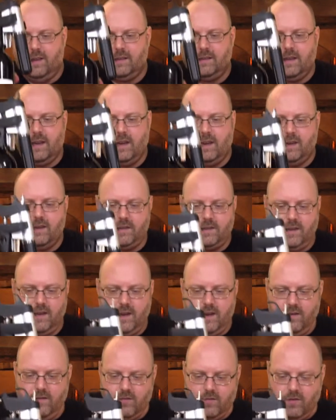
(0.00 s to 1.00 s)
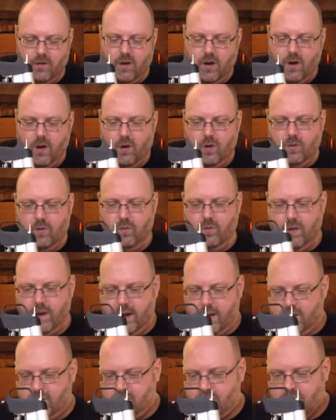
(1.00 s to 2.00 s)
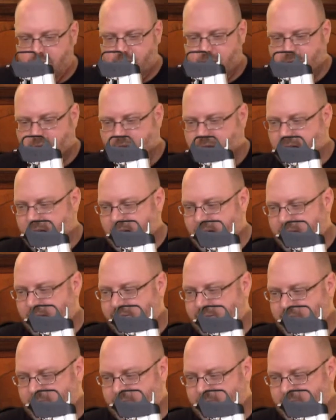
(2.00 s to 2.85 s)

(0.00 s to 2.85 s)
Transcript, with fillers: This is the Ridge uh,